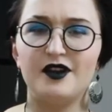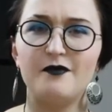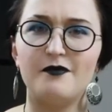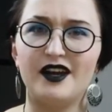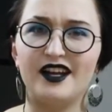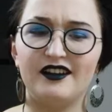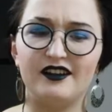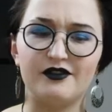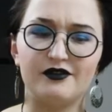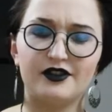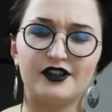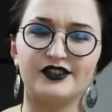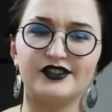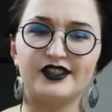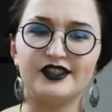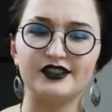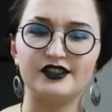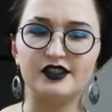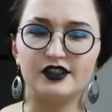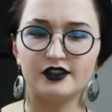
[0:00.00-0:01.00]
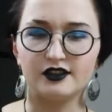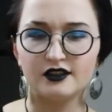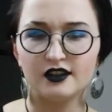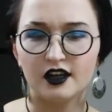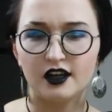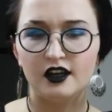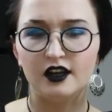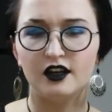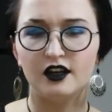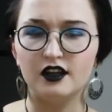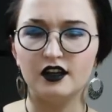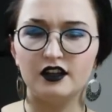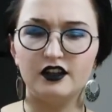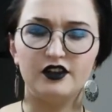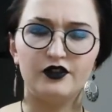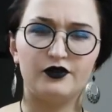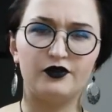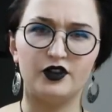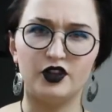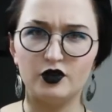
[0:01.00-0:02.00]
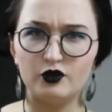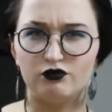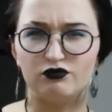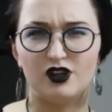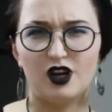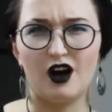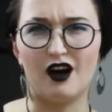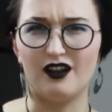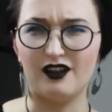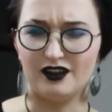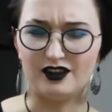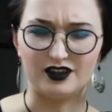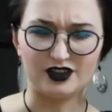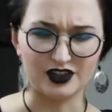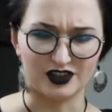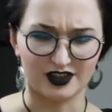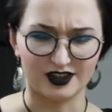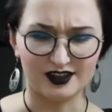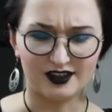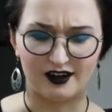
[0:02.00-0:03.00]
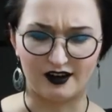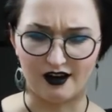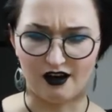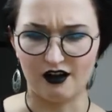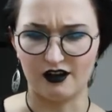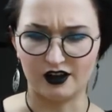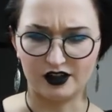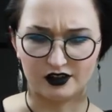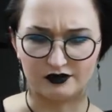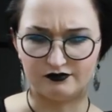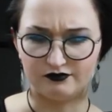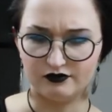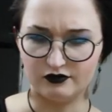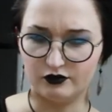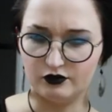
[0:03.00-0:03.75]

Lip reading: The main difference is just the few colors that are